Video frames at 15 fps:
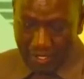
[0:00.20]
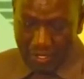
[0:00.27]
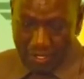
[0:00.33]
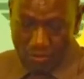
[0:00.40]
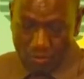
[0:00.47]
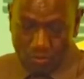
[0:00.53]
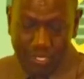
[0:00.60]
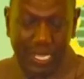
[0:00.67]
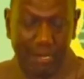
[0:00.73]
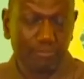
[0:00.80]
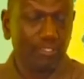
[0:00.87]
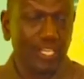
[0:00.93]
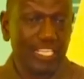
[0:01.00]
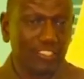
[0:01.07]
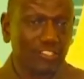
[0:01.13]
What I'm
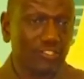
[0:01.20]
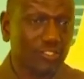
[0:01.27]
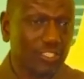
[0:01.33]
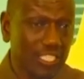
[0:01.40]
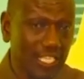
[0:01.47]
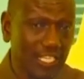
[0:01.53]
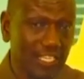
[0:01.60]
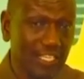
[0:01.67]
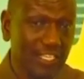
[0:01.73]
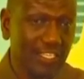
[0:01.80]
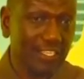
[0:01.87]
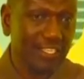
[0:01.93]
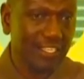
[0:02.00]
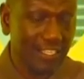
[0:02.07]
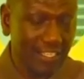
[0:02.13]
trying to say
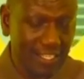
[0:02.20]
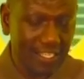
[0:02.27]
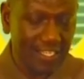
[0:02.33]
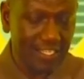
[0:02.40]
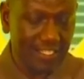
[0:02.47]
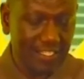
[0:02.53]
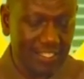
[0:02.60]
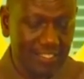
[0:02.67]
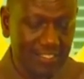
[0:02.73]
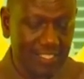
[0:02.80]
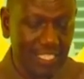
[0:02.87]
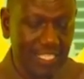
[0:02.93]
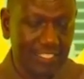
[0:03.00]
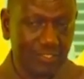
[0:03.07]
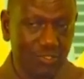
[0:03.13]
here is
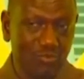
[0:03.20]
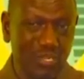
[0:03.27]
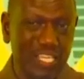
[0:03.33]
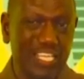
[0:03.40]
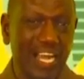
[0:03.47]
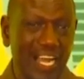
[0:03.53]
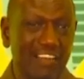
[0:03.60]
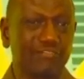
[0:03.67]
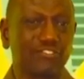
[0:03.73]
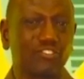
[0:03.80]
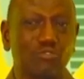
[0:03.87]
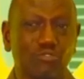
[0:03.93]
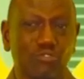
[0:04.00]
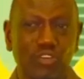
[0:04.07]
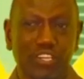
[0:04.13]
that we have to
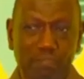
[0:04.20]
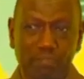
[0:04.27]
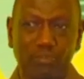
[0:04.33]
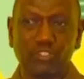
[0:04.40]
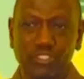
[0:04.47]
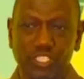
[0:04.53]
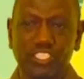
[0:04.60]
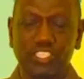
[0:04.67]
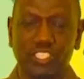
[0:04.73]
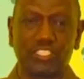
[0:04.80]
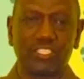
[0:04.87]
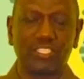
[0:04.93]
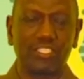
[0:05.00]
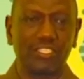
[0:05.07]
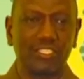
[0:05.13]

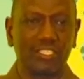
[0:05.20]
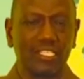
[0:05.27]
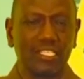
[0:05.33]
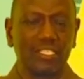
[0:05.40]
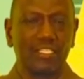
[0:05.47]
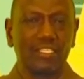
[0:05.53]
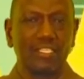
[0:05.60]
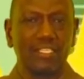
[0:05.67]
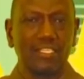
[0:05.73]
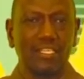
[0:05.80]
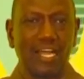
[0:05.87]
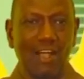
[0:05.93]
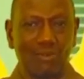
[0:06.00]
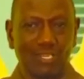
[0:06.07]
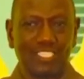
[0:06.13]
reposition
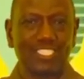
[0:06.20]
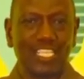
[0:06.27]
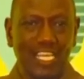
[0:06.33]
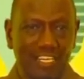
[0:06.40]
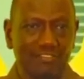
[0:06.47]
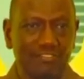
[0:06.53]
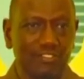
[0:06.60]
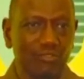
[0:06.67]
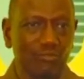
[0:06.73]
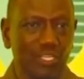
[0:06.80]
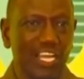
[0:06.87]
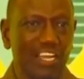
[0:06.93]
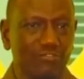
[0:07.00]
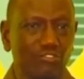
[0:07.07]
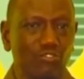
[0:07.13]
ourselves. We
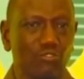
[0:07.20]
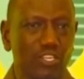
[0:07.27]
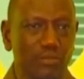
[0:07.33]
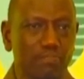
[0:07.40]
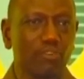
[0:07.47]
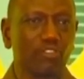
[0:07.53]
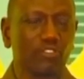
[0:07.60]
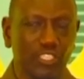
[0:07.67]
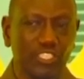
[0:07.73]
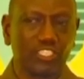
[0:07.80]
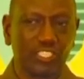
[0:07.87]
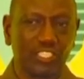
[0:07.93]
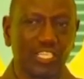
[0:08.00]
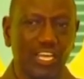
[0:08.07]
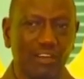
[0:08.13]
have to
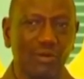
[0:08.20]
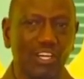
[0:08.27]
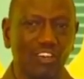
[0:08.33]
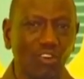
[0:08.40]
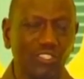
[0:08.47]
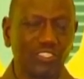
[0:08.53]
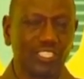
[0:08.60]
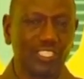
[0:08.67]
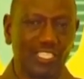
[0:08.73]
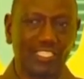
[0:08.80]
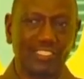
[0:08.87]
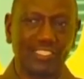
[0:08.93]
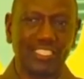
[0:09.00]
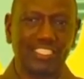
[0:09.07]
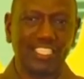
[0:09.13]
reposition our
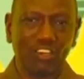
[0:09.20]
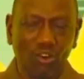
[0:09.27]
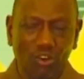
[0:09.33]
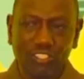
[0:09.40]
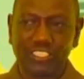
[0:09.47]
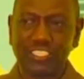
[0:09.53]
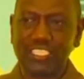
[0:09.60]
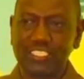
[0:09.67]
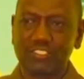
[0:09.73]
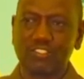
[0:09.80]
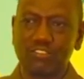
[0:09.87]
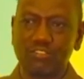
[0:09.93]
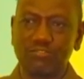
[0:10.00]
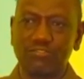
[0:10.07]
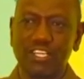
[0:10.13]
continent in the context
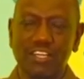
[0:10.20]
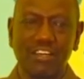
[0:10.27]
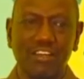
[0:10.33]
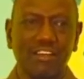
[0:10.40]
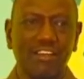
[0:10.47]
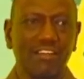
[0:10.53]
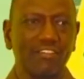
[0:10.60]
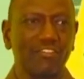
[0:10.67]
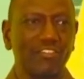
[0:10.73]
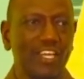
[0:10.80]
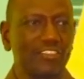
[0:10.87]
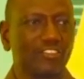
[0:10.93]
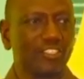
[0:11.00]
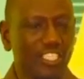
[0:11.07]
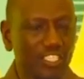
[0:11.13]
of the
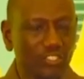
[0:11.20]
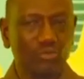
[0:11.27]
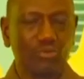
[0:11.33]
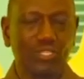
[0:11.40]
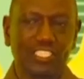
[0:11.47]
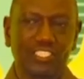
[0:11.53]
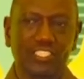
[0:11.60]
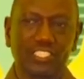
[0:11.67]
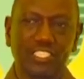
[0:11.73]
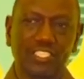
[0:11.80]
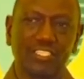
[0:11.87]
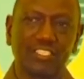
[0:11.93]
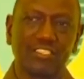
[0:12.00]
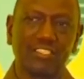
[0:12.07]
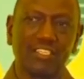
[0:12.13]

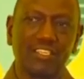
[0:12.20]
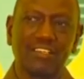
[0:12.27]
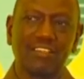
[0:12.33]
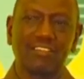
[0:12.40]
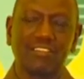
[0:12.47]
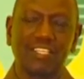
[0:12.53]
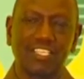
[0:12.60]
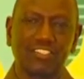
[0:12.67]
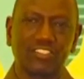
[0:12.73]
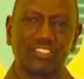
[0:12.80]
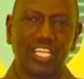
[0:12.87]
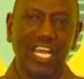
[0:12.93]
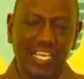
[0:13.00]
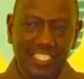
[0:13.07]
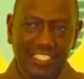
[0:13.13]
situation, the
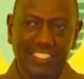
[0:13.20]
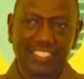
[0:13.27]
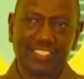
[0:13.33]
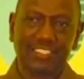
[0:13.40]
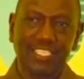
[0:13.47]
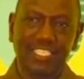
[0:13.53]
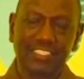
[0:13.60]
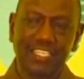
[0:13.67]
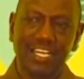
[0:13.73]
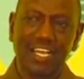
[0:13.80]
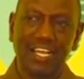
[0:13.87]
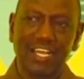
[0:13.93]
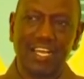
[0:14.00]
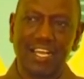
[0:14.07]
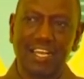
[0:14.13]
challenges
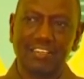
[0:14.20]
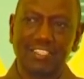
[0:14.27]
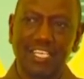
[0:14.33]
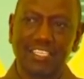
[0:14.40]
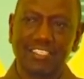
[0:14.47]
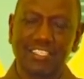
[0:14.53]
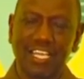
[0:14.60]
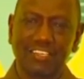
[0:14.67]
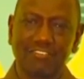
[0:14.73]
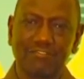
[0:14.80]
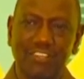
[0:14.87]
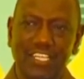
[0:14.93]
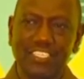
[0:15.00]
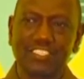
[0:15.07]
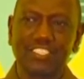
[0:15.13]
that
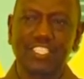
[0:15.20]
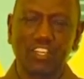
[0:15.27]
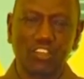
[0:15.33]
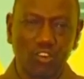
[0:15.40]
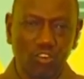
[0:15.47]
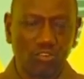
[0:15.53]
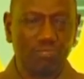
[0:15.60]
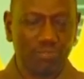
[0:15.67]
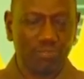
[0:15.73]
face the globe,